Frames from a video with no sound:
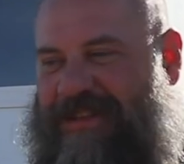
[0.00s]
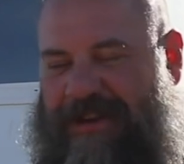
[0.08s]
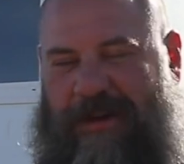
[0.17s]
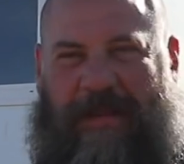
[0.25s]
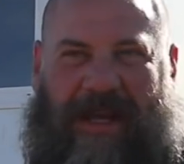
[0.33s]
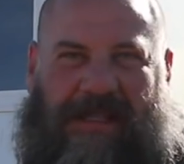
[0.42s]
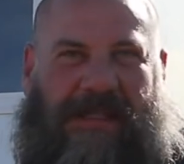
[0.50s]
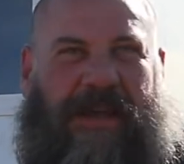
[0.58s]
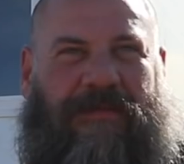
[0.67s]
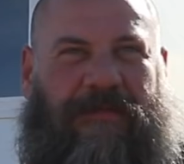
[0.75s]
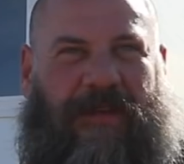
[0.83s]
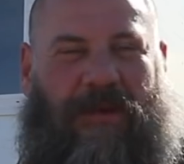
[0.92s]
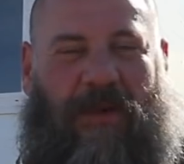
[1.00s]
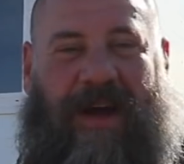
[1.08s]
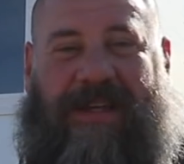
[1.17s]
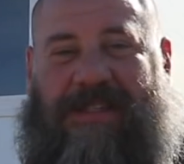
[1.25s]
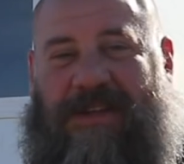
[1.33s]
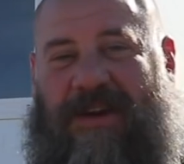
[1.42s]
they're about 7 feet
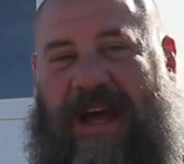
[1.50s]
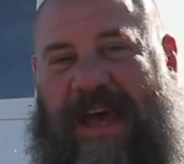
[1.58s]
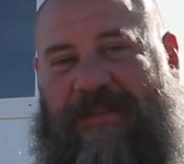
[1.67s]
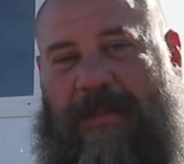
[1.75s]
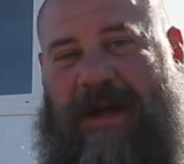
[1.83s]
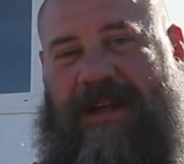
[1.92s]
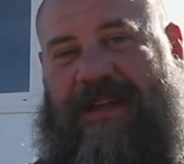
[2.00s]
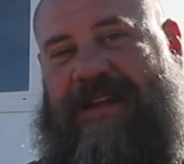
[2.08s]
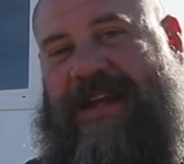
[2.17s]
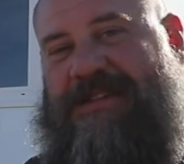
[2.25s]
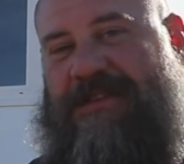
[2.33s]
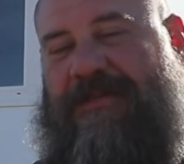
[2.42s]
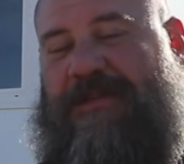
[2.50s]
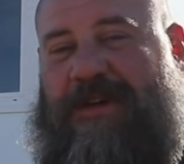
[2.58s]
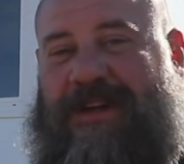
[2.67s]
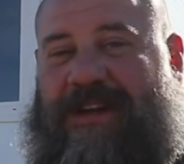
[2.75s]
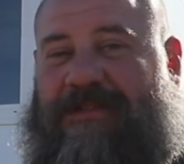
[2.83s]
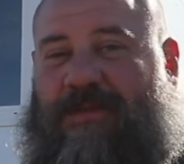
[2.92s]
wide, so I have about an extra
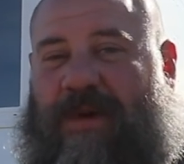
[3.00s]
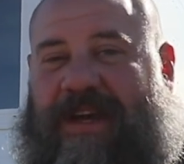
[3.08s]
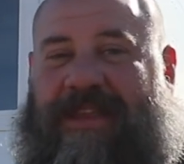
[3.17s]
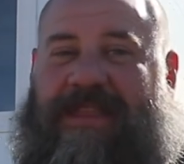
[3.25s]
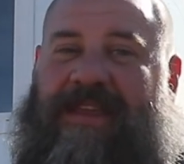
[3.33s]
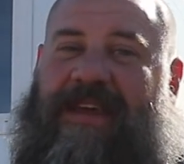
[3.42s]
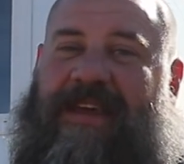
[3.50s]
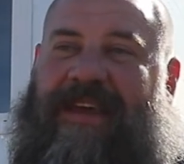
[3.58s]
foot of width.